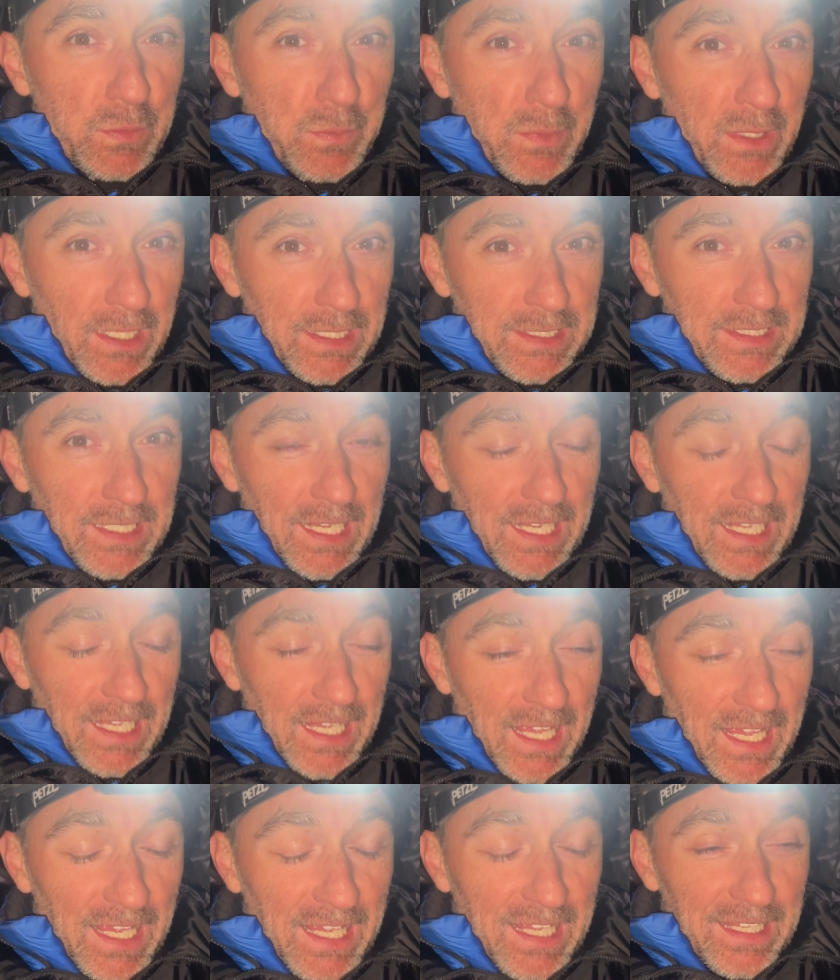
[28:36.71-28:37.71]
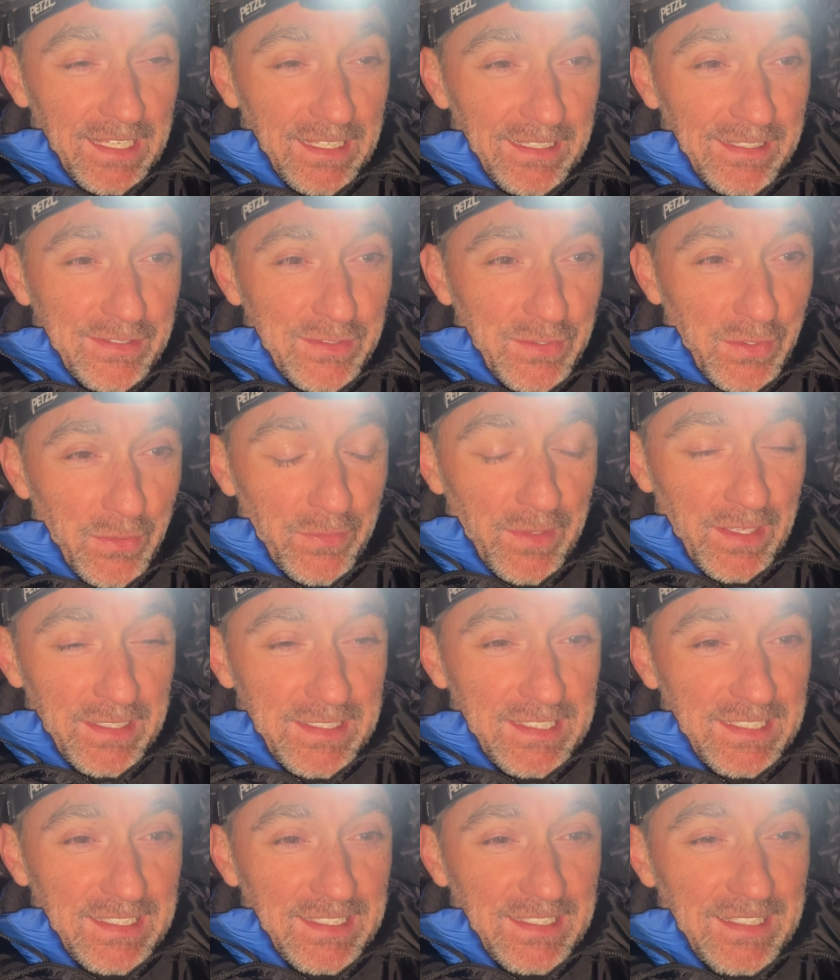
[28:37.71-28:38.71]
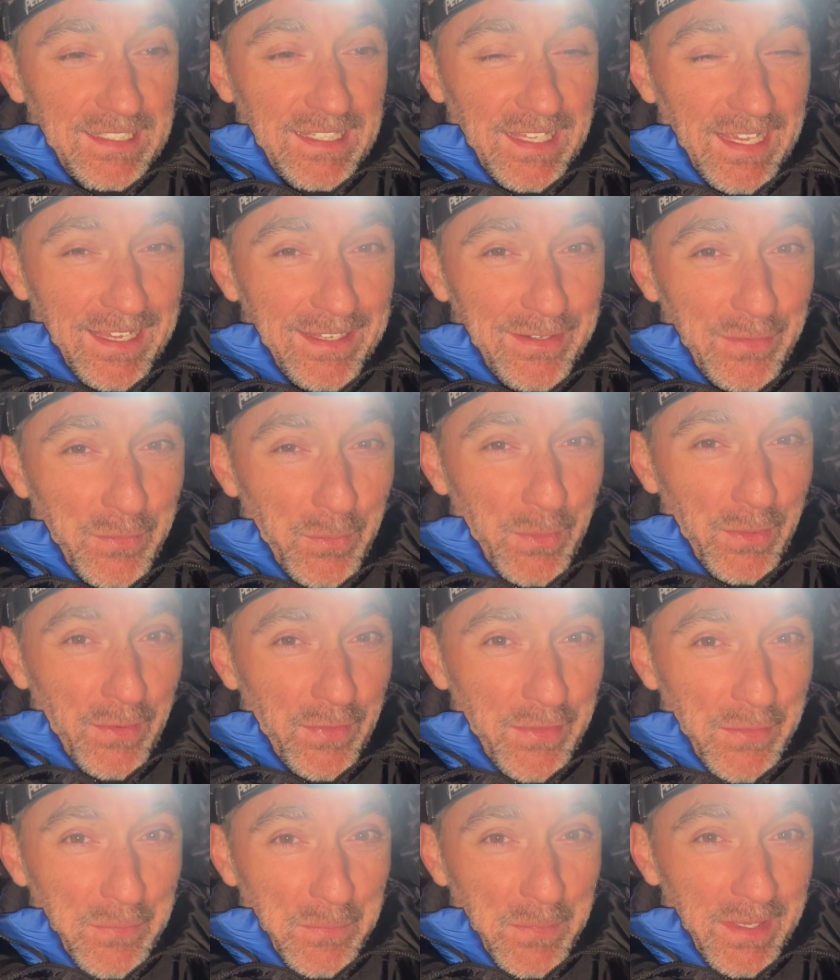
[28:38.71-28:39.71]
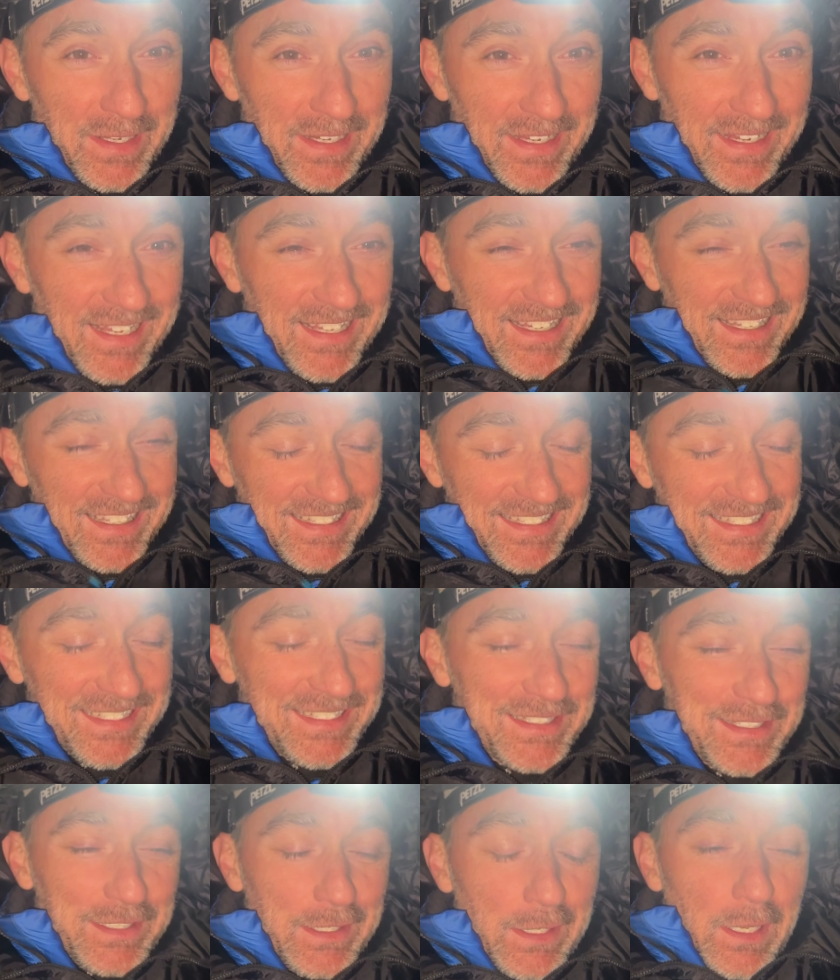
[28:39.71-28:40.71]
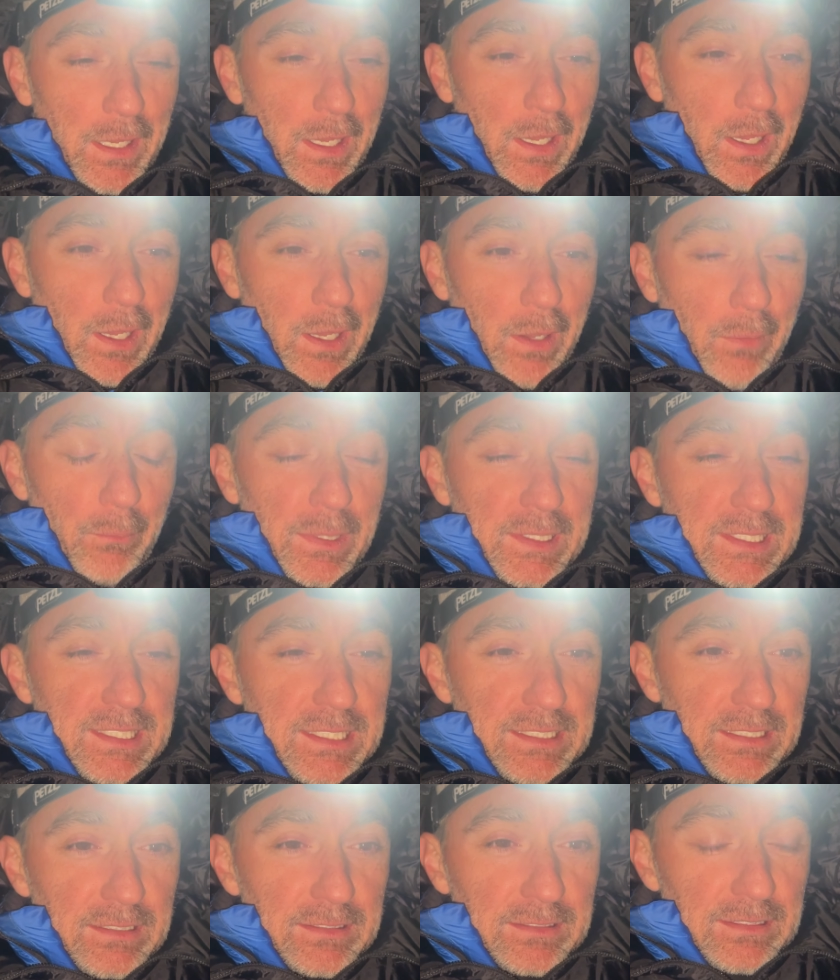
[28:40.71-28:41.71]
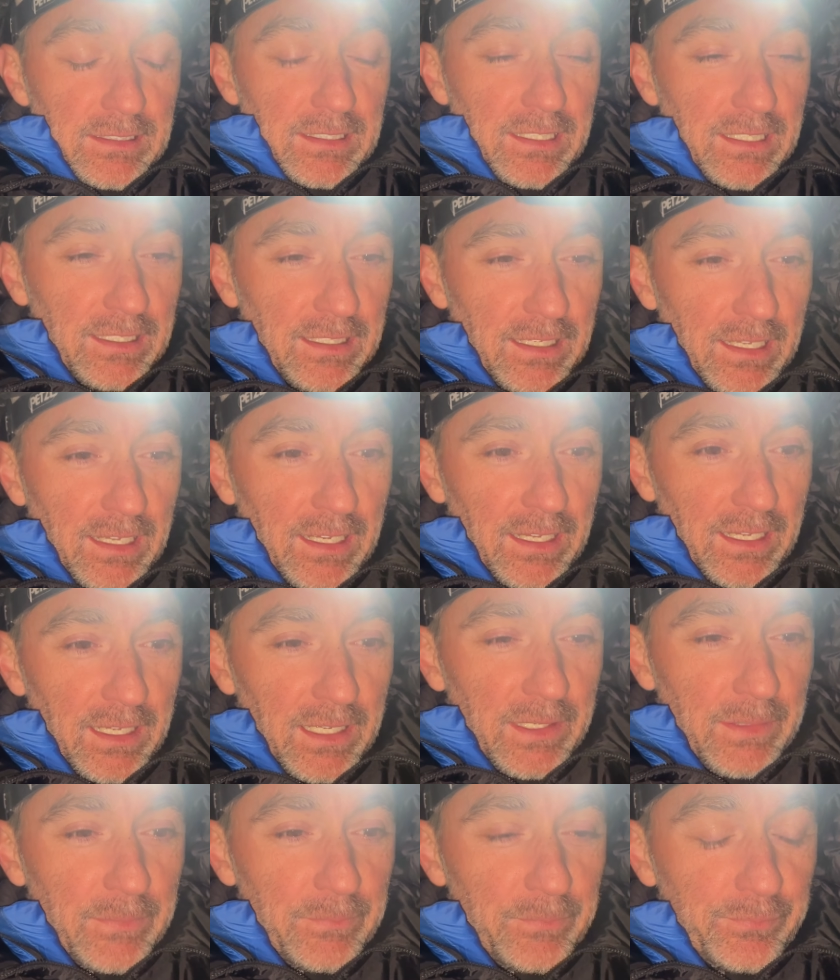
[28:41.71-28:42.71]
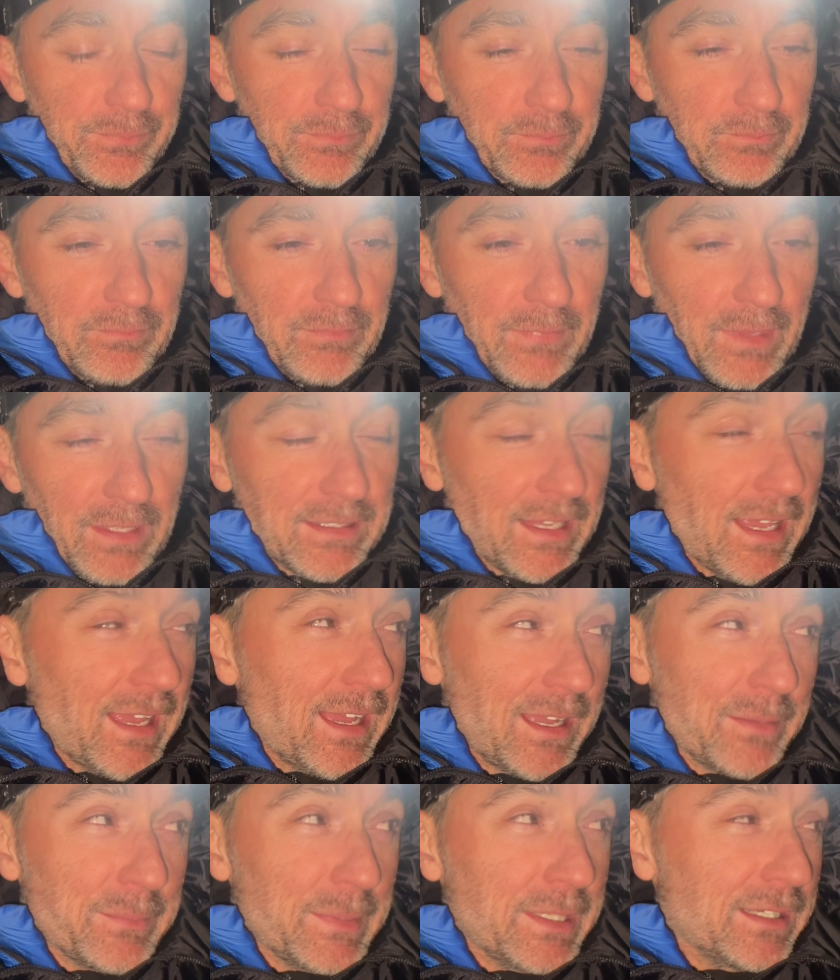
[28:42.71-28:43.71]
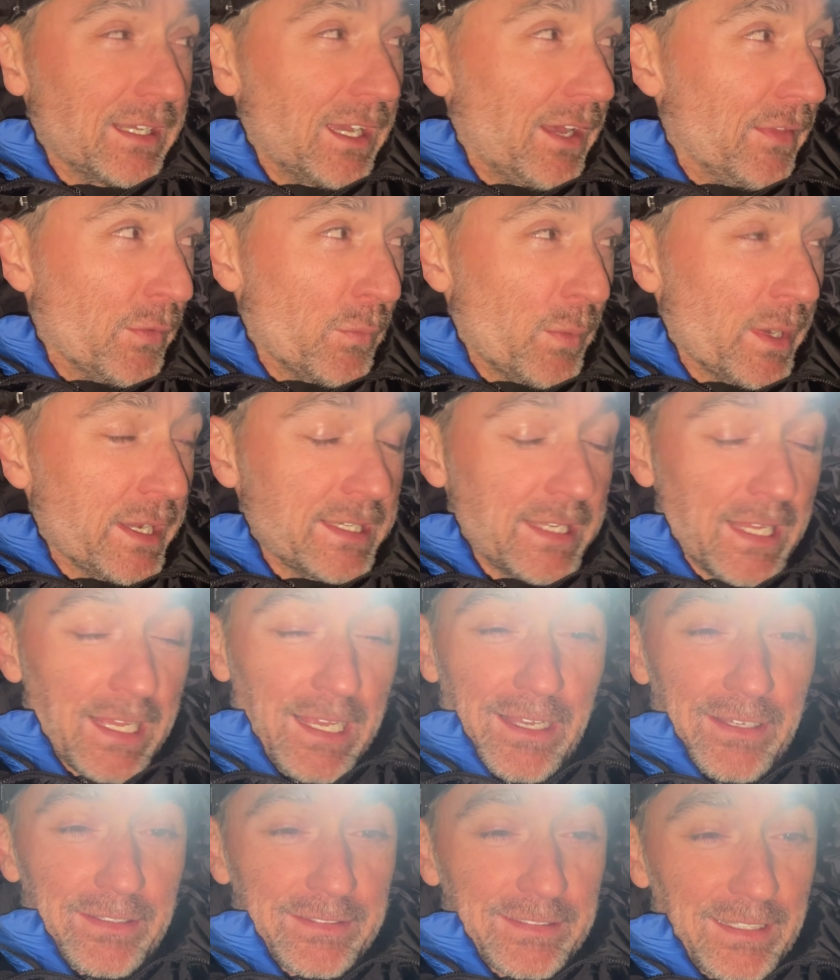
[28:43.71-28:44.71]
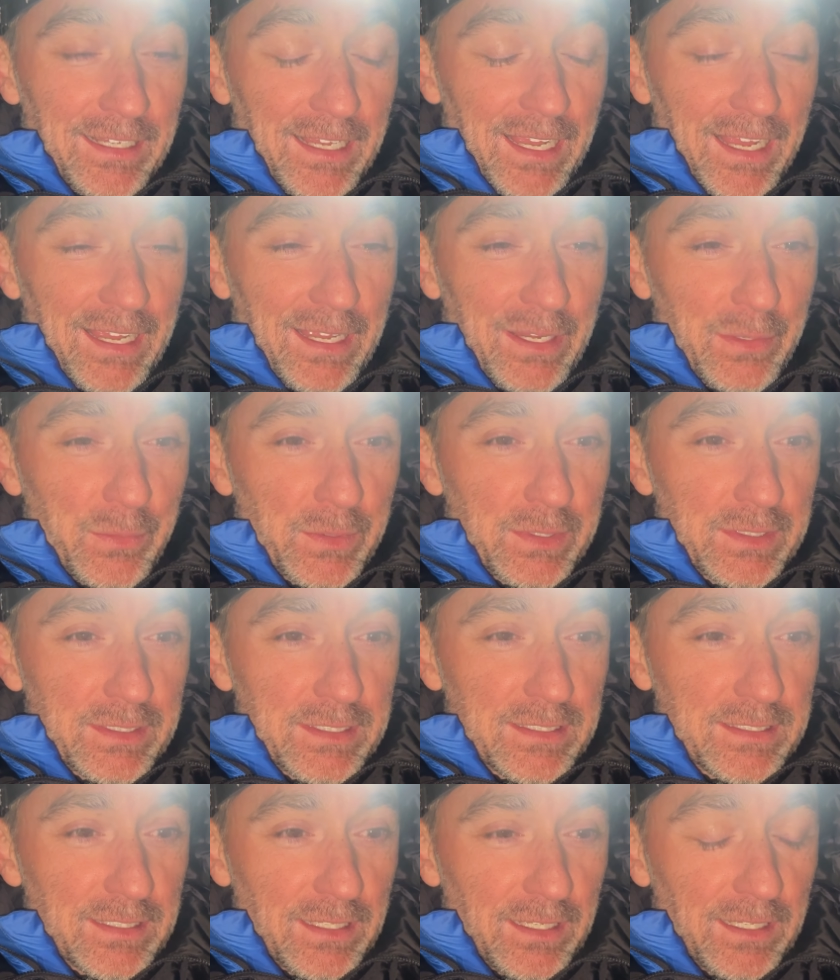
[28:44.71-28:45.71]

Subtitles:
me a day ahead. So that's kind of worth the money. But still, yeah, I mean, on the way down, I was